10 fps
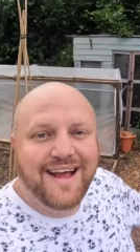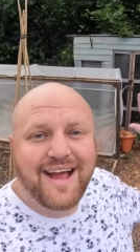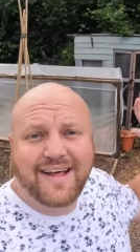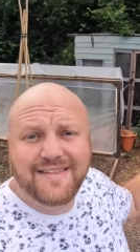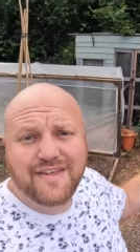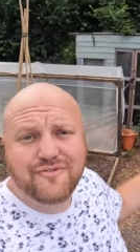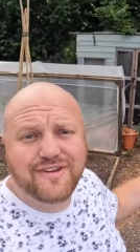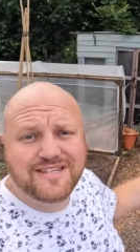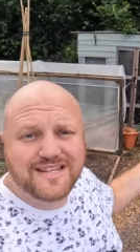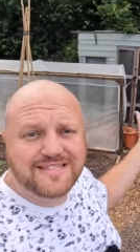And the other
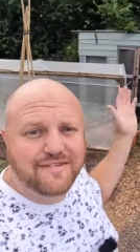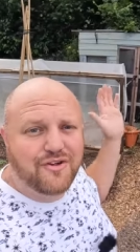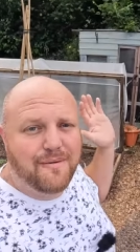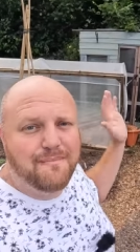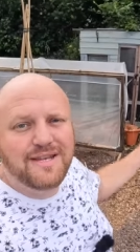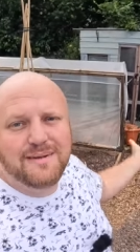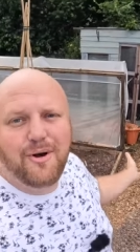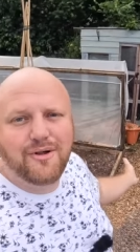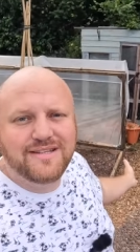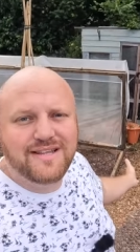reason is I've got a mini
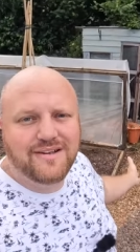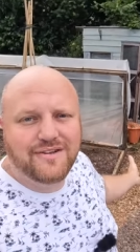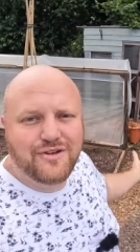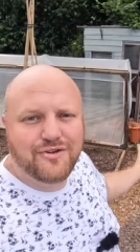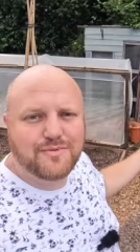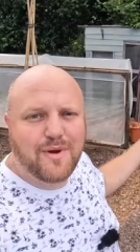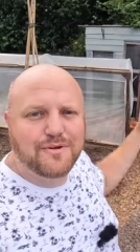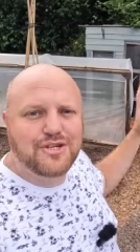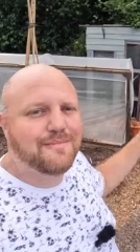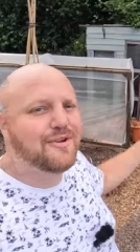polytunnel here as well,
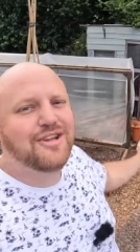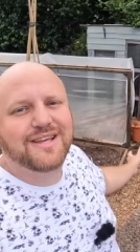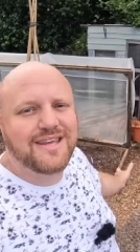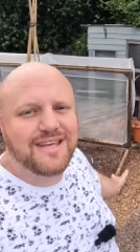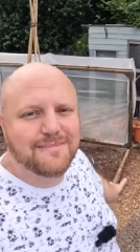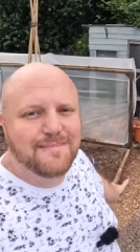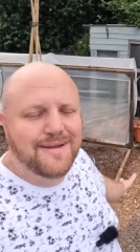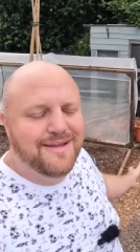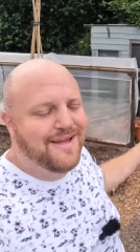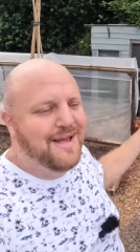which I'm gonna keep,
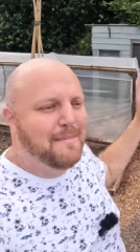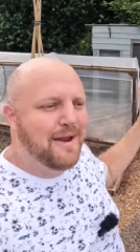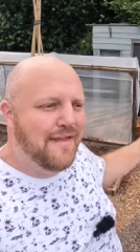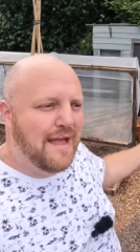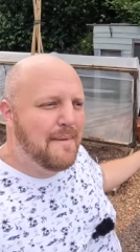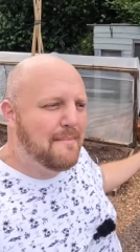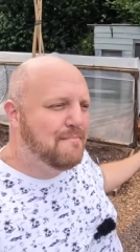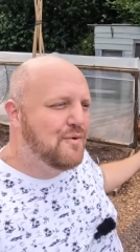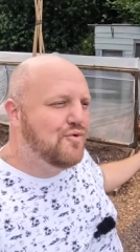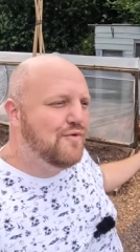but I think I might
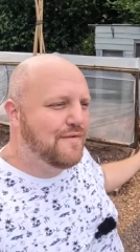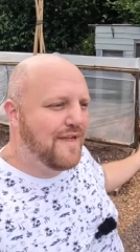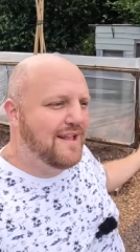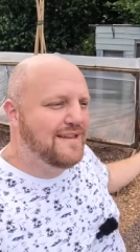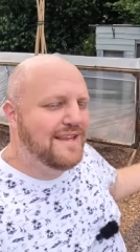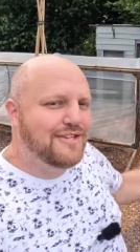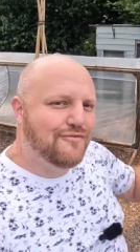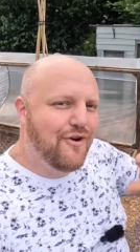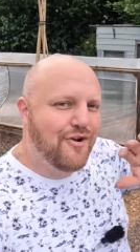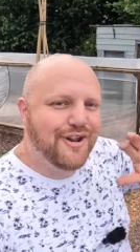move that
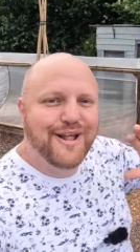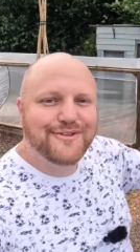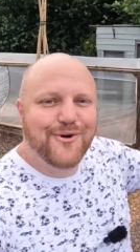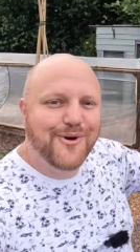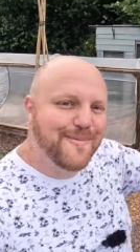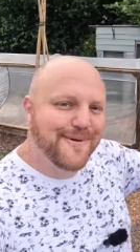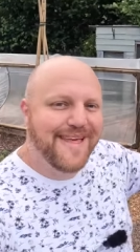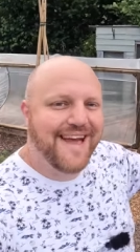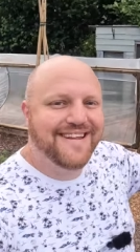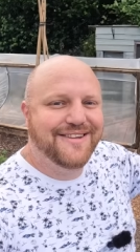later on, and I'll talk about
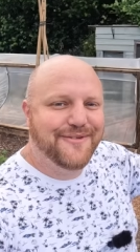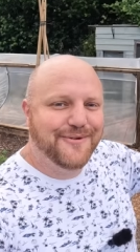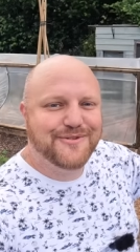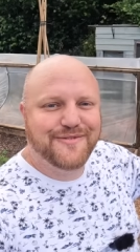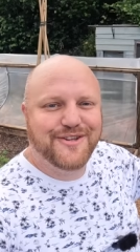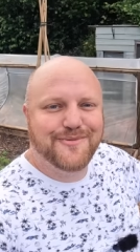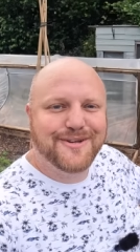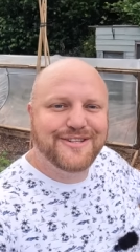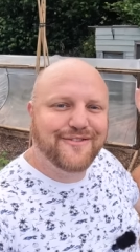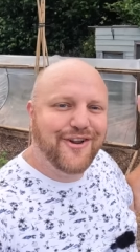that in a future video
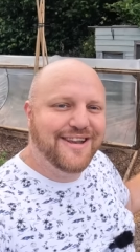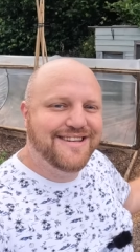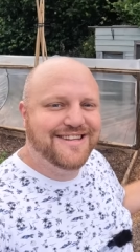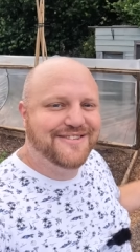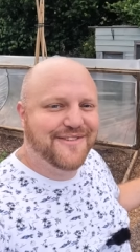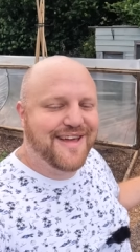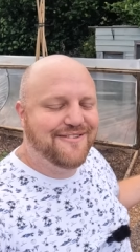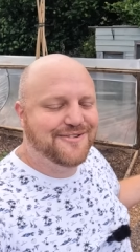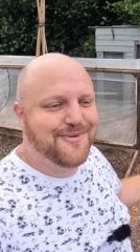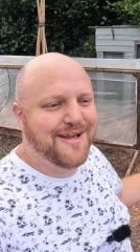because I've got ideas for that
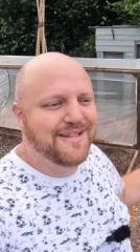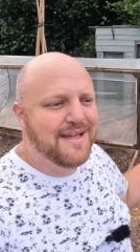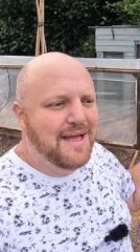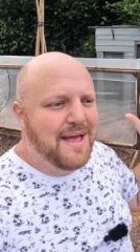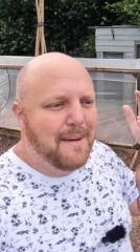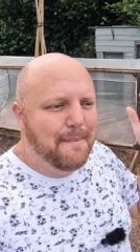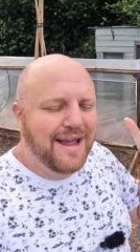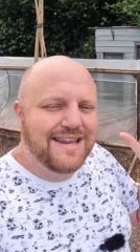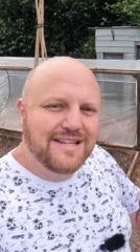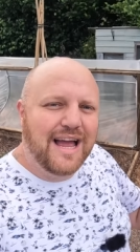as well. But
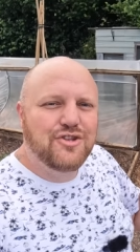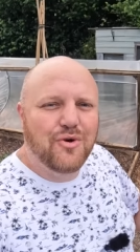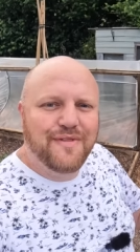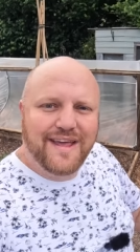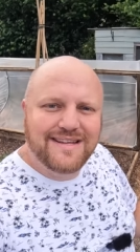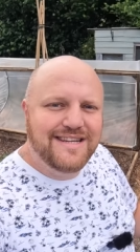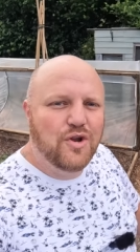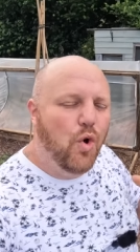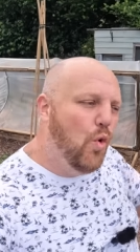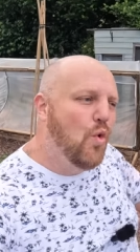I, I don't think I need
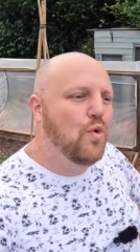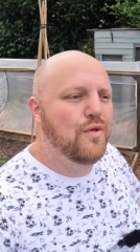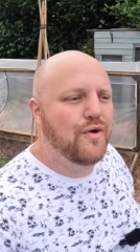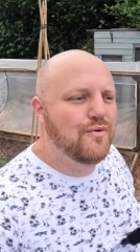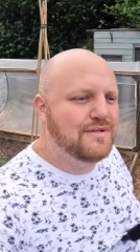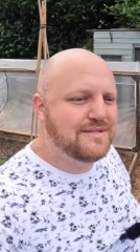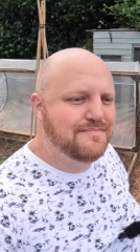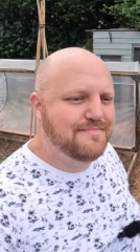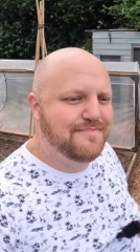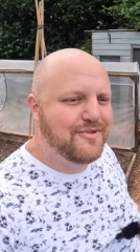all those
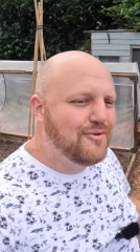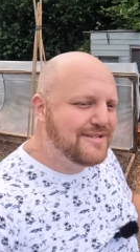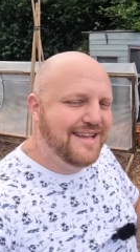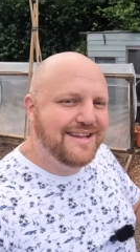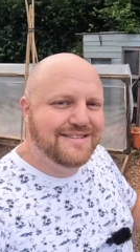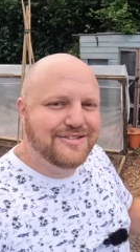those things.